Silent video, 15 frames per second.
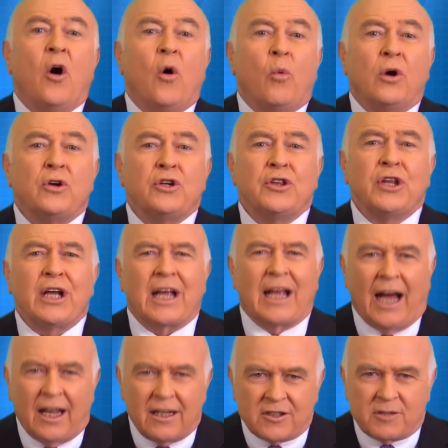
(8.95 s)
What do the
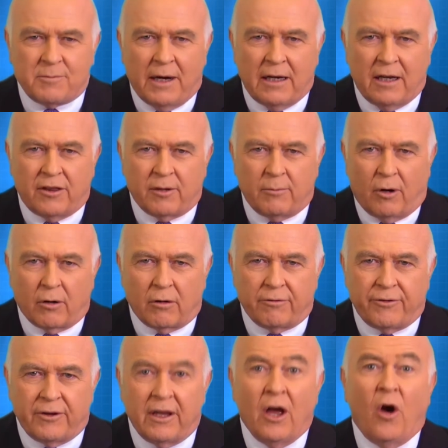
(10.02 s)
colours mean in
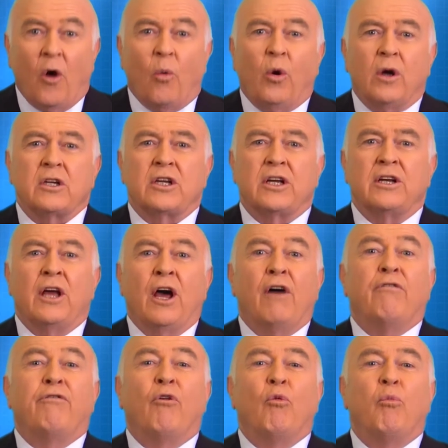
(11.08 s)
thermography? What can
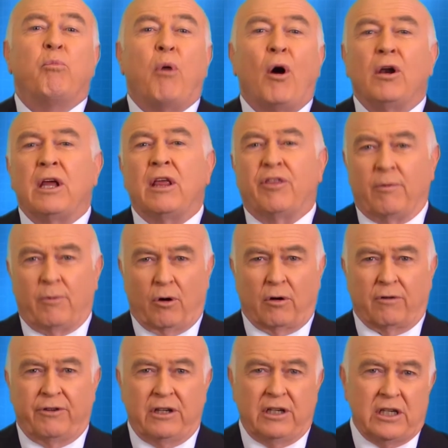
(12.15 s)
full body
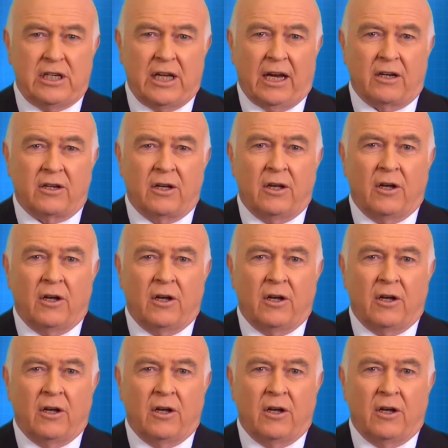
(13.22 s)
thermography detect?